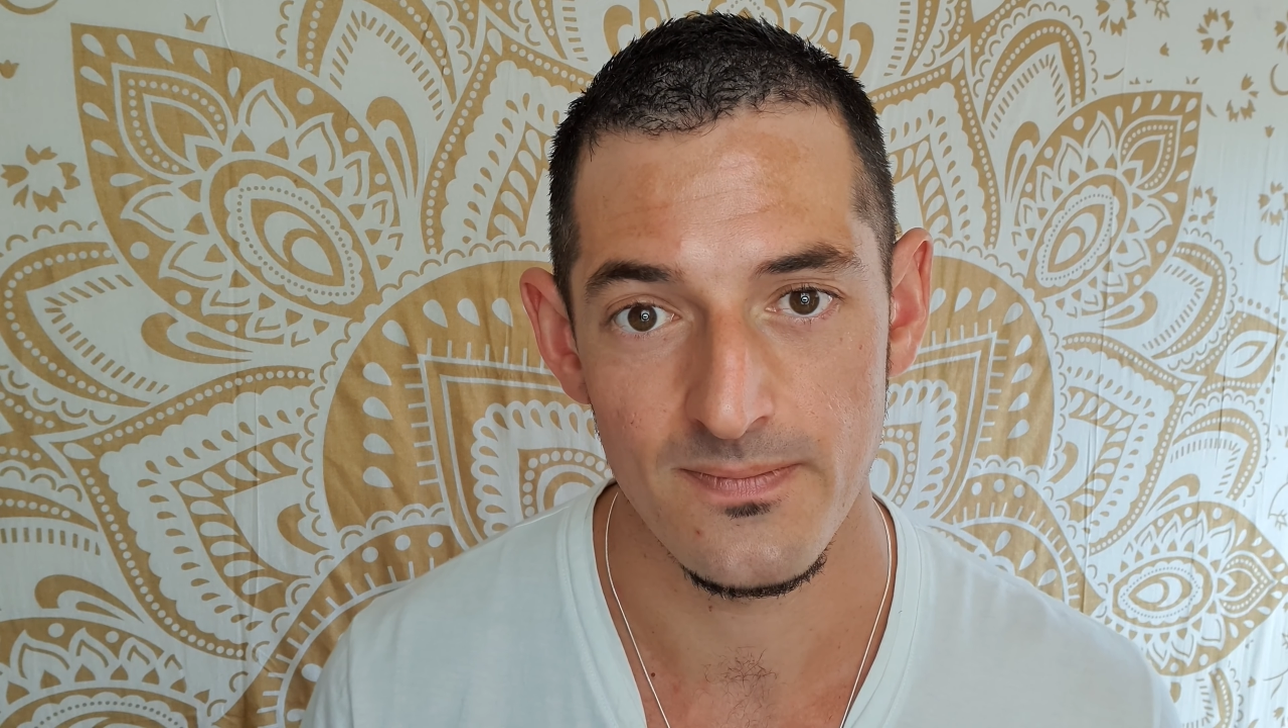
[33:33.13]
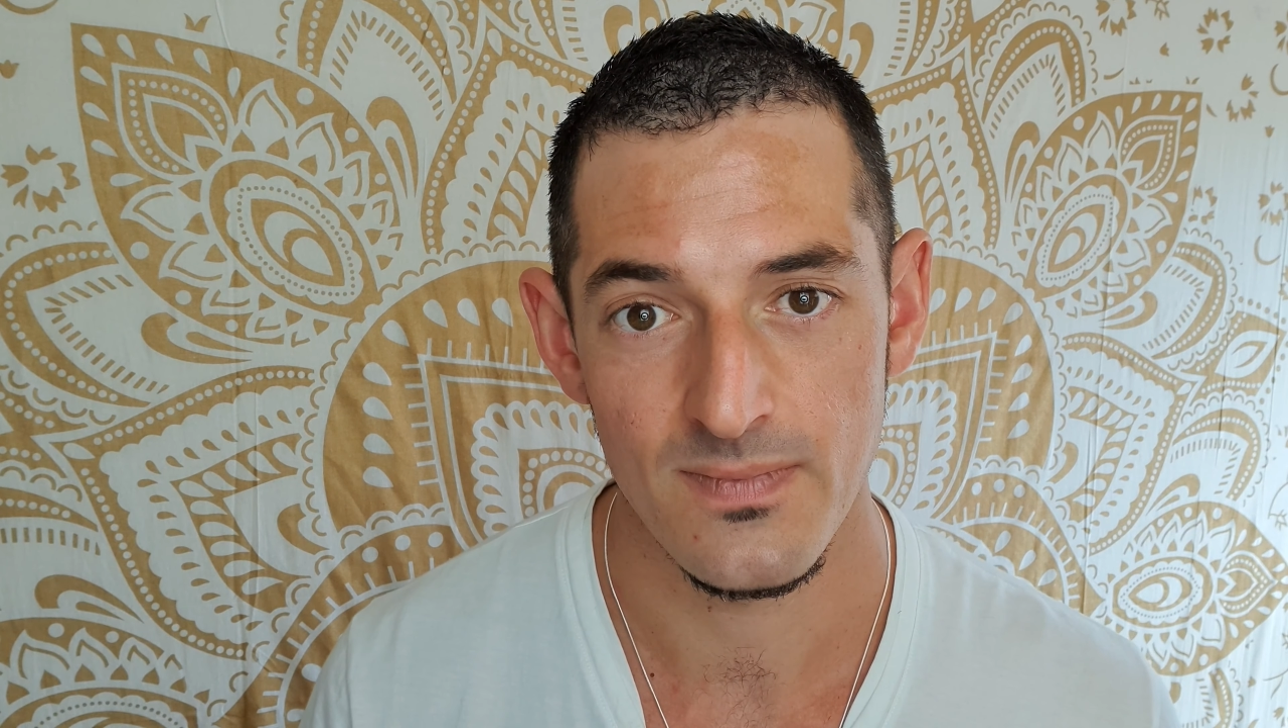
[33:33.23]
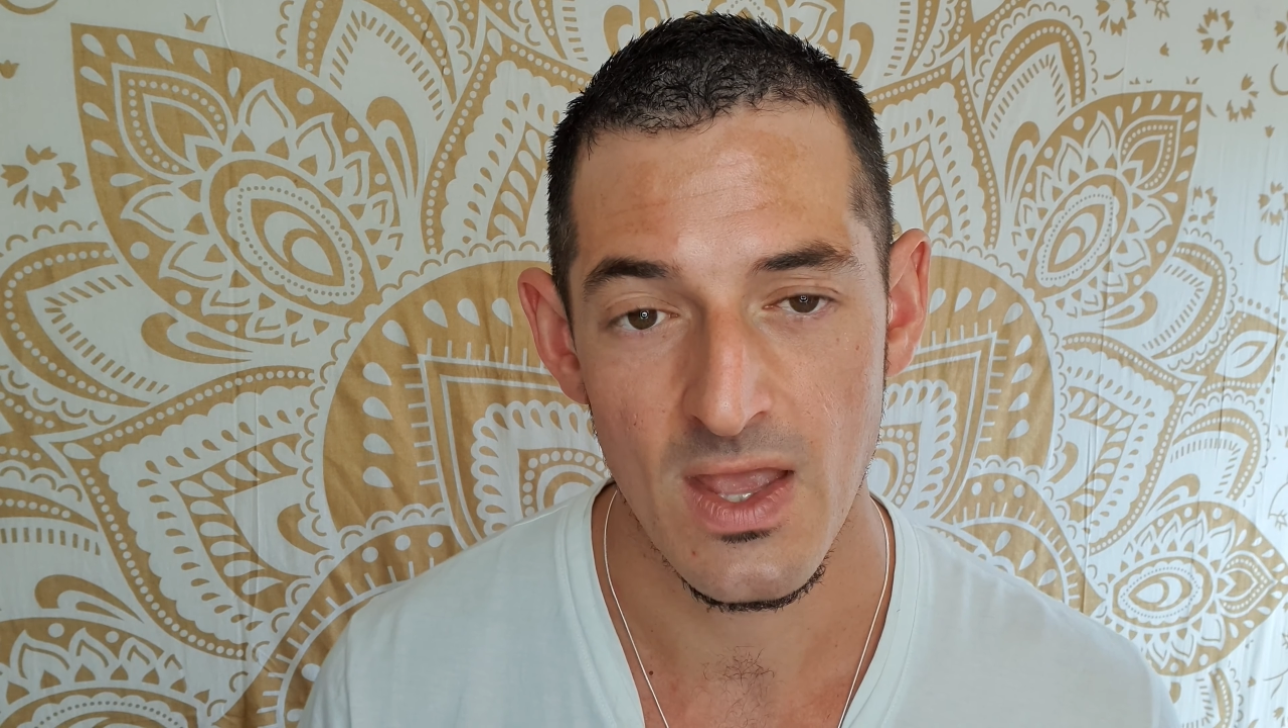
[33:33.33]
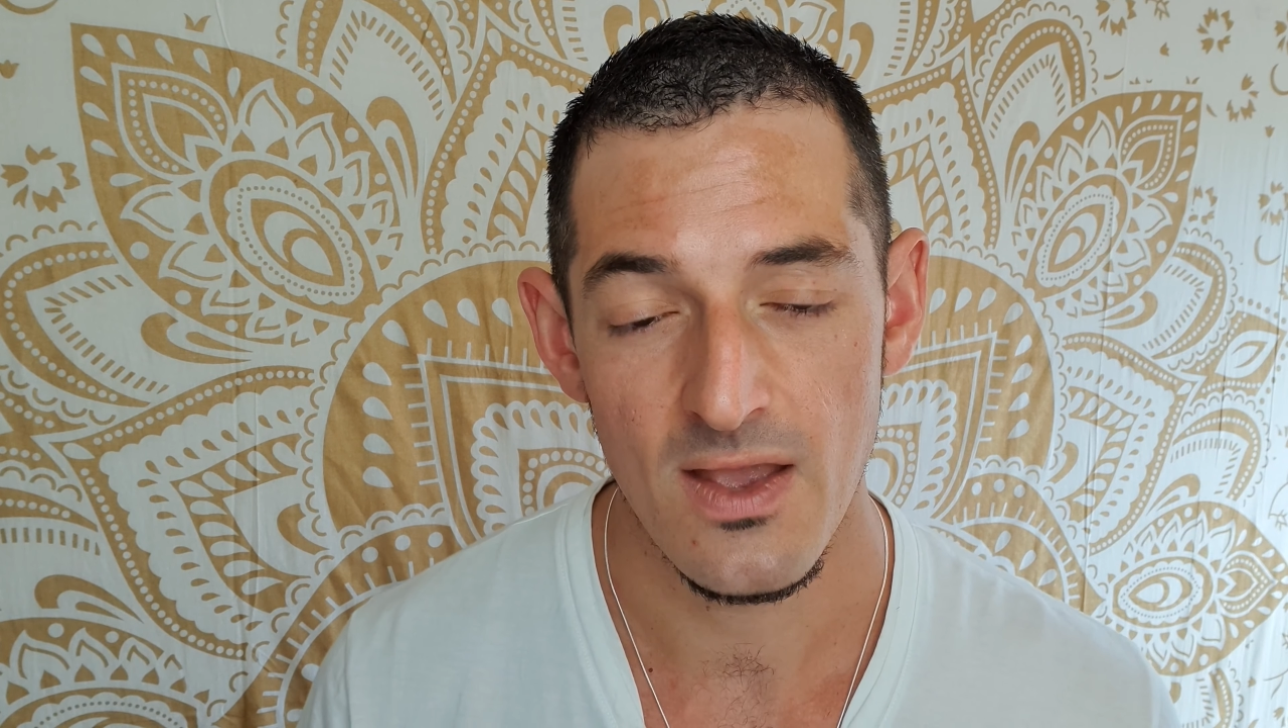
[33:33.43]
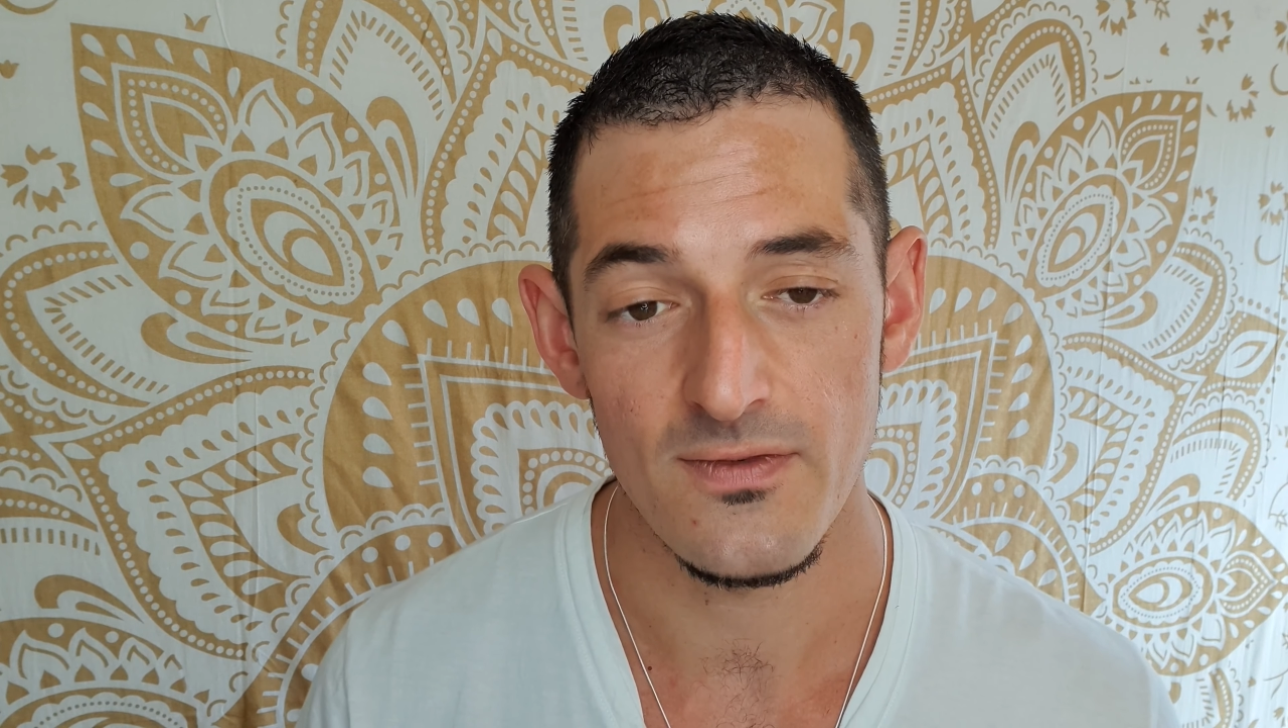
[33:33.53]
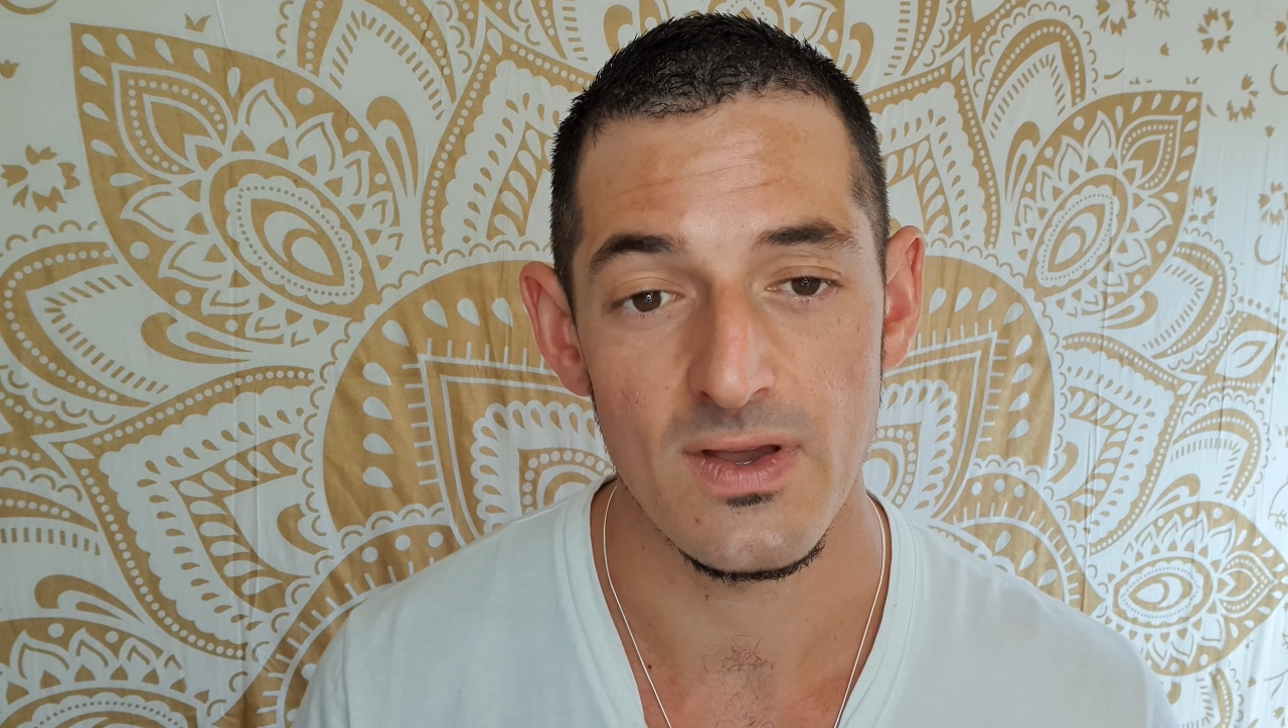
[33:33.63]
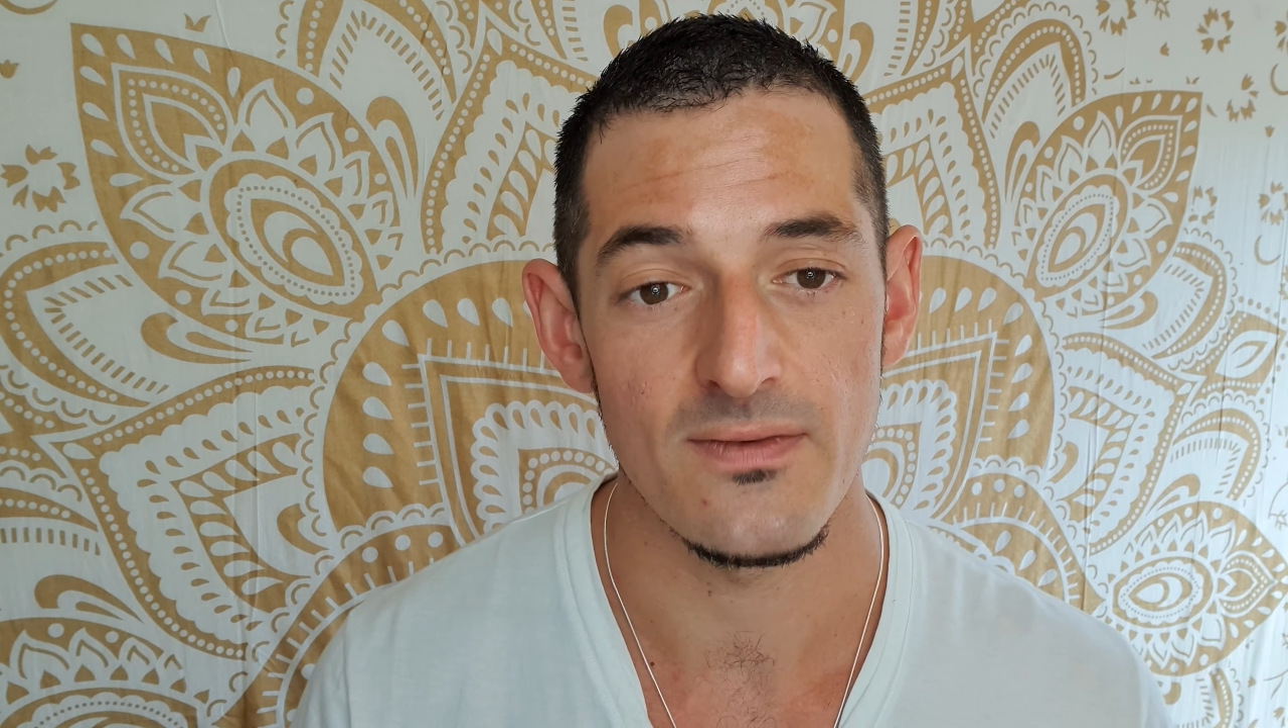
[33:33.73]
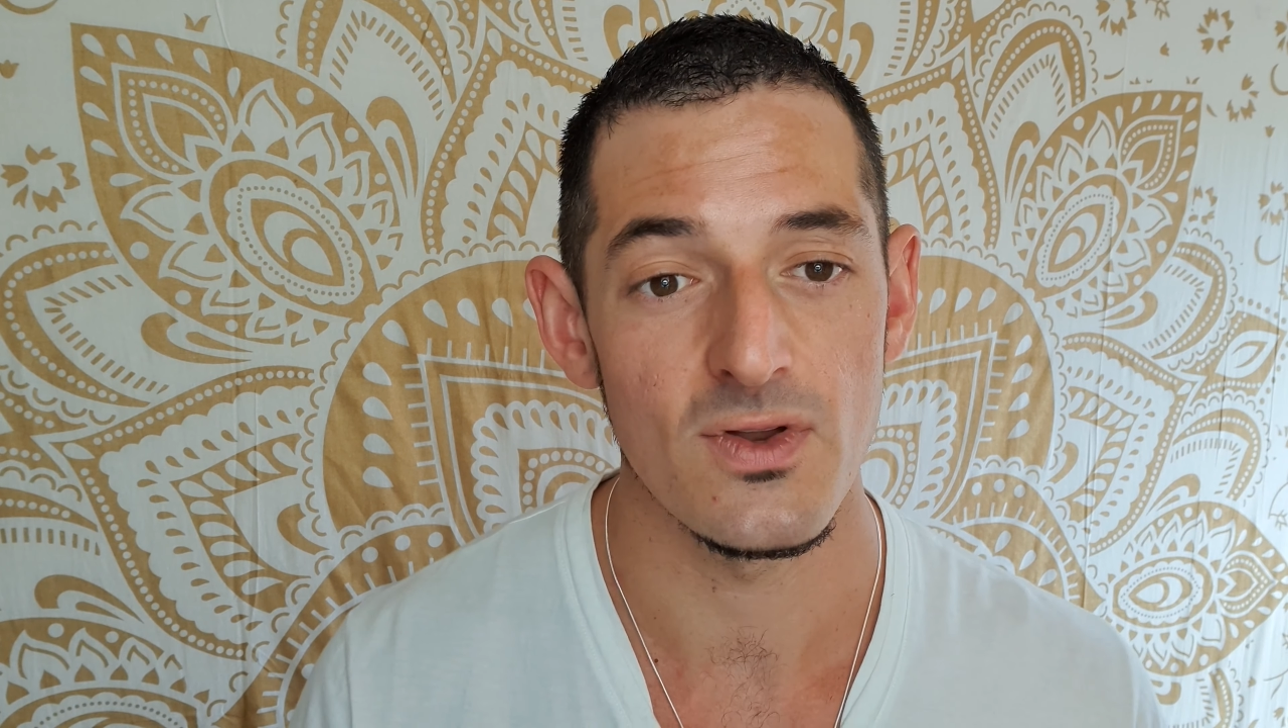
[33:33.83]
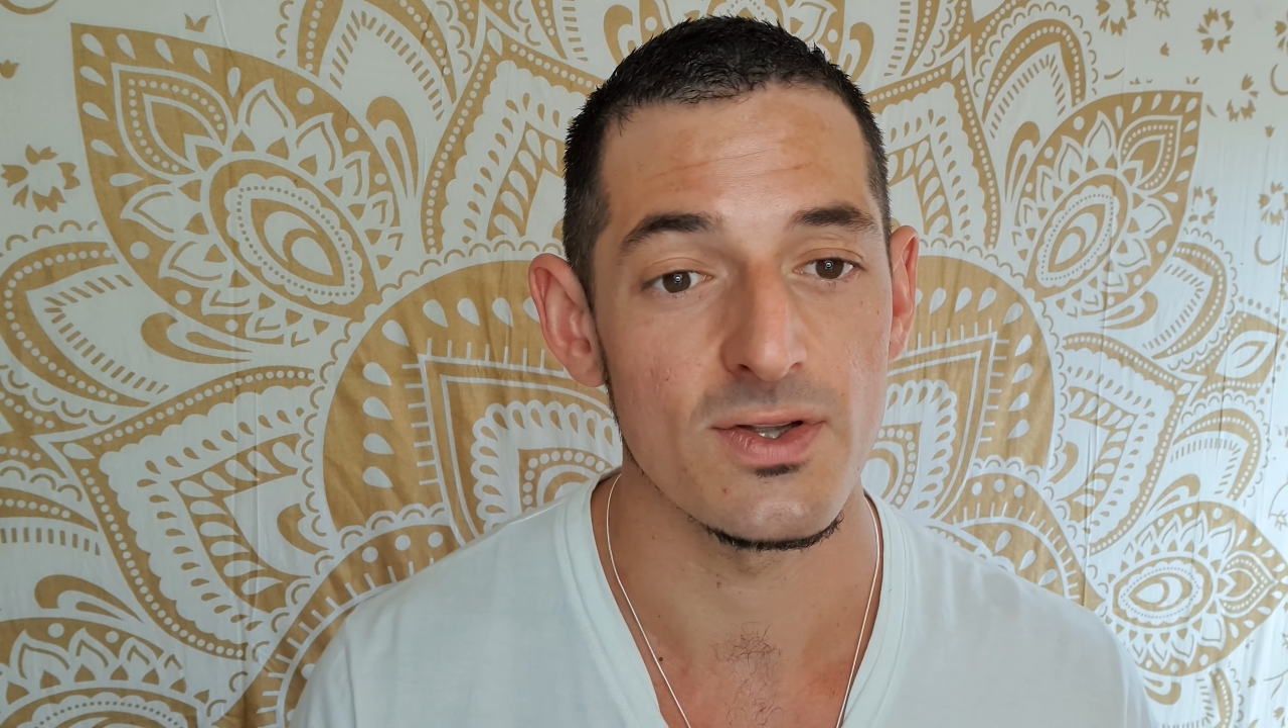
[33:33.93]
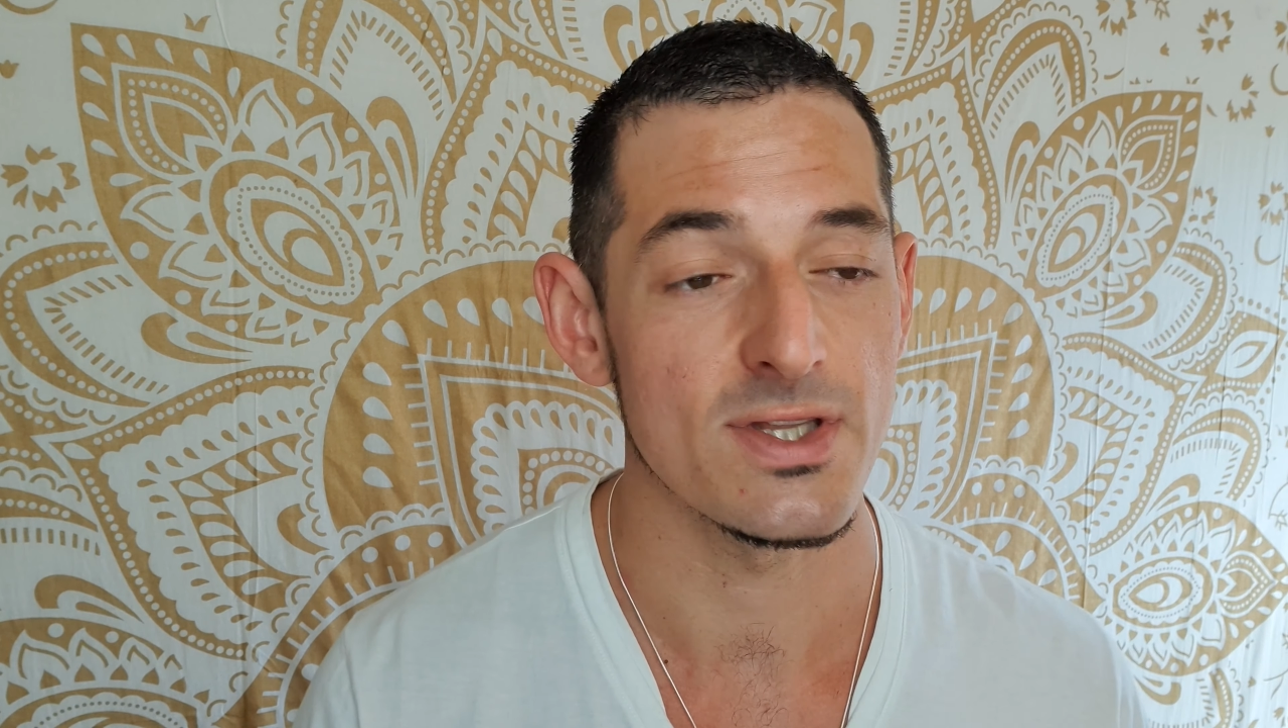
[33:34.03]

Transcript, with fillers: If you have not